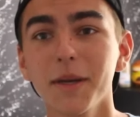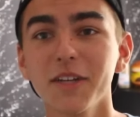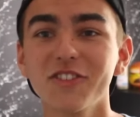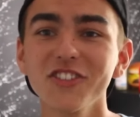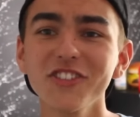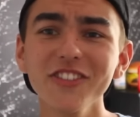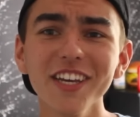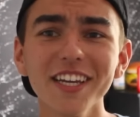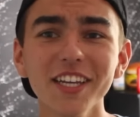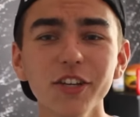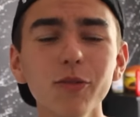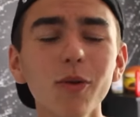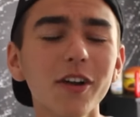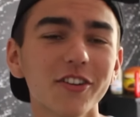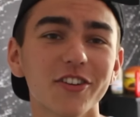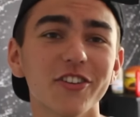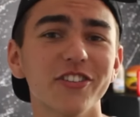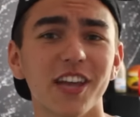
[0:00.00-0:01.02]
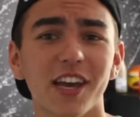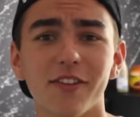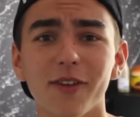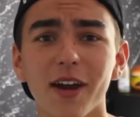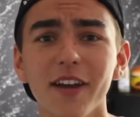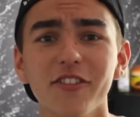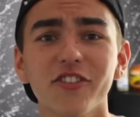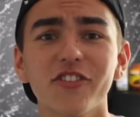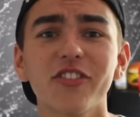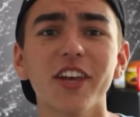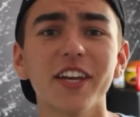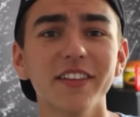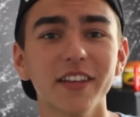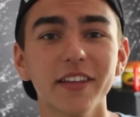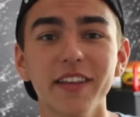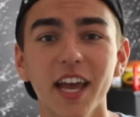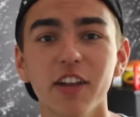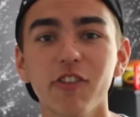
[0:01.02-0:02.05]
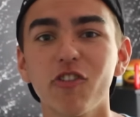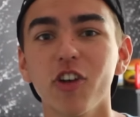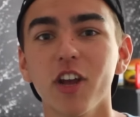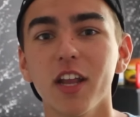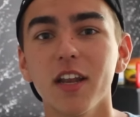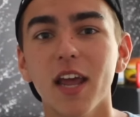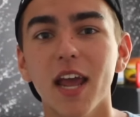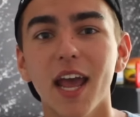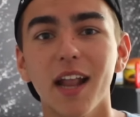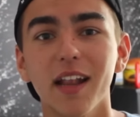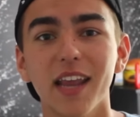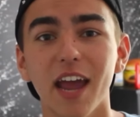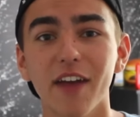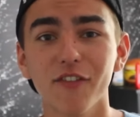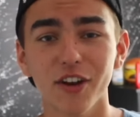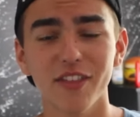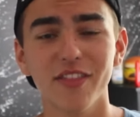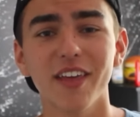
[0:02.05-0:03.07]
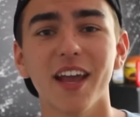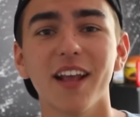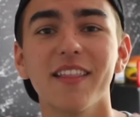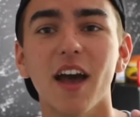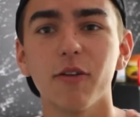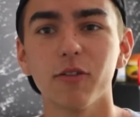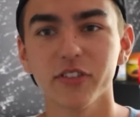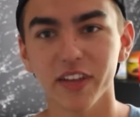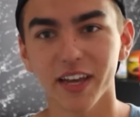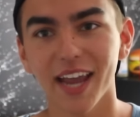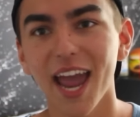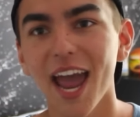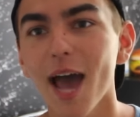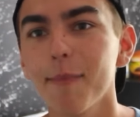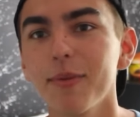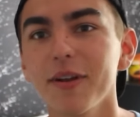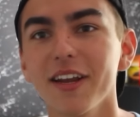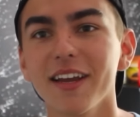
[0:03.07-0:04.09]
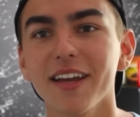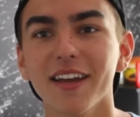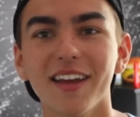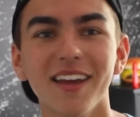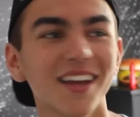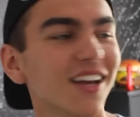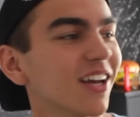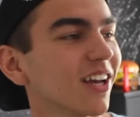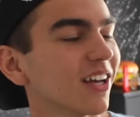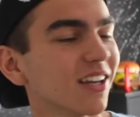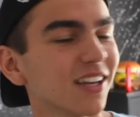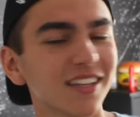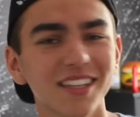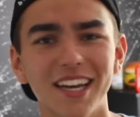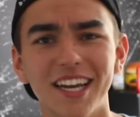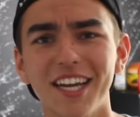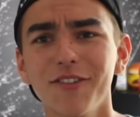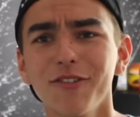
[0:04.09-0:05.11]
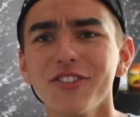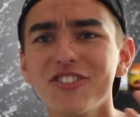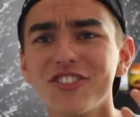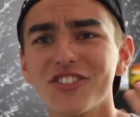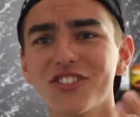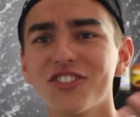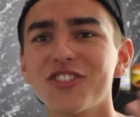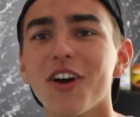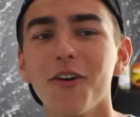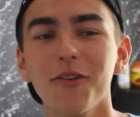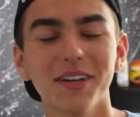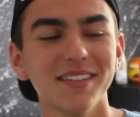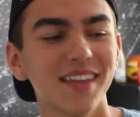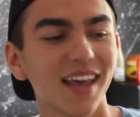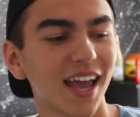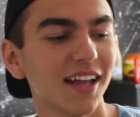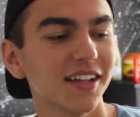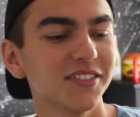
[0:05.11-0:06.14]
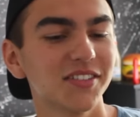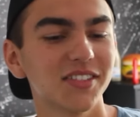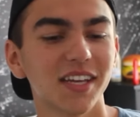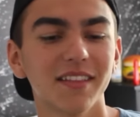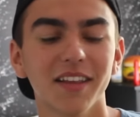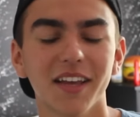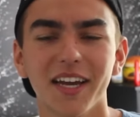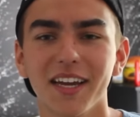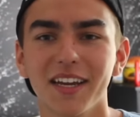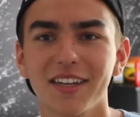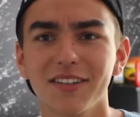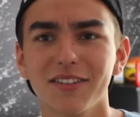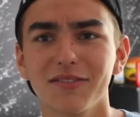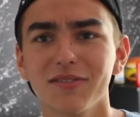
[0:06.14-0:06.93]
But just like, you understand, right? Just like the tension and everything that was like happening, it was just so intense and like,